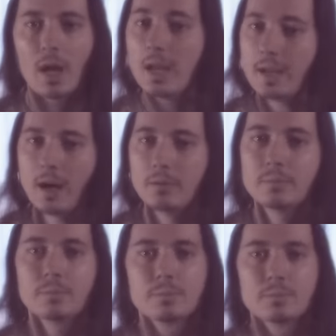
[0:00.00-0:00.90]
And now
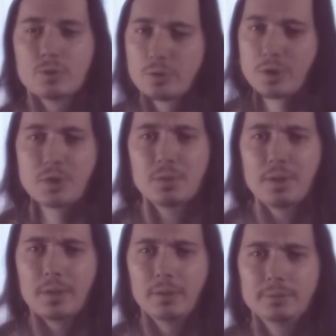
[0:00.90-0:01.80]
to the
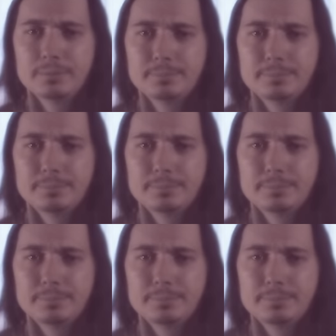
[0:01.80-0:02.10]
studio.